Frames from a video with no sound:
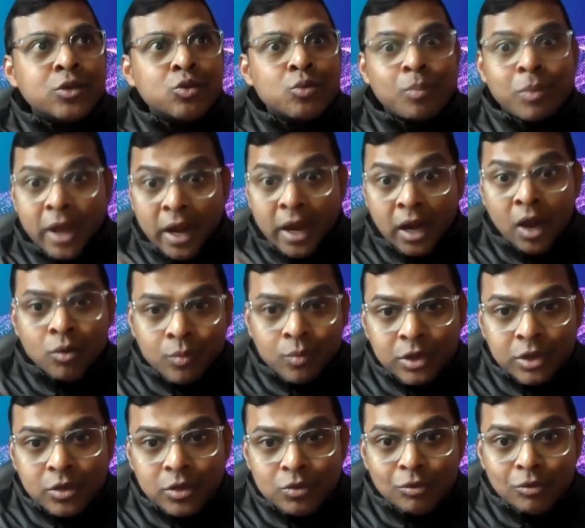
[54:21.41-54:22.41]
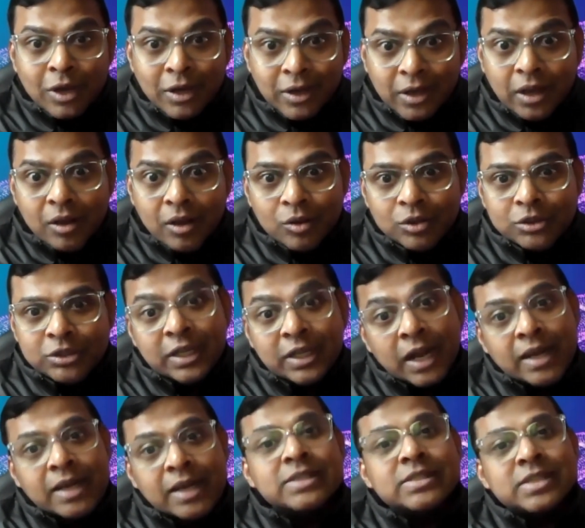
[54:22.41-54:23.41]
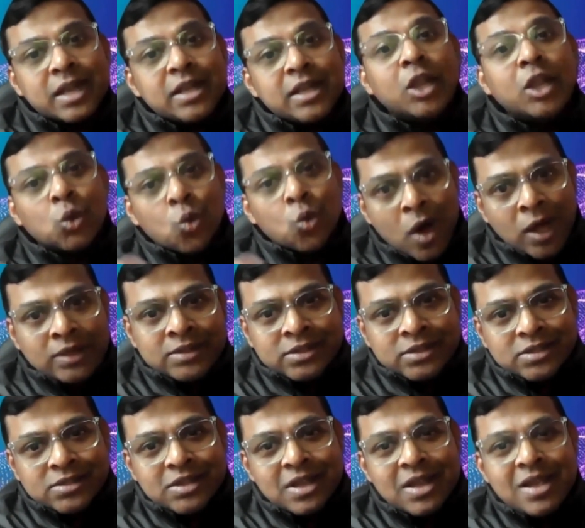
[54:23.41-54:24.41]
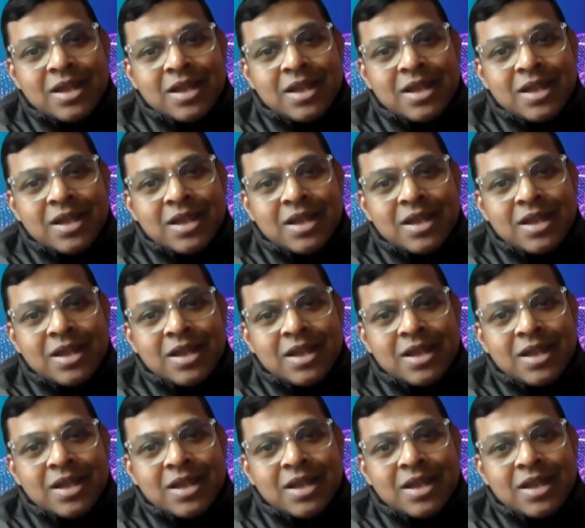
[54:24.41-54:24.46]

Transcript: to play around with the tool and technology and understand the nuances,